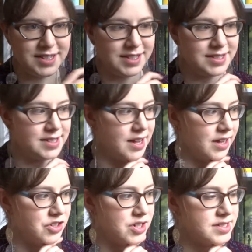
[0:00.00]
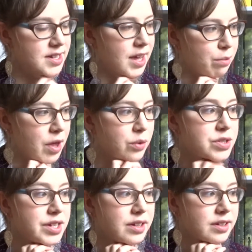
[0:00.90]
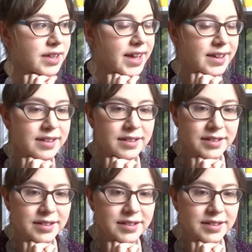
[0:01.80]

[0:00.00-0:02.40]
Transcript: This uh, just came out like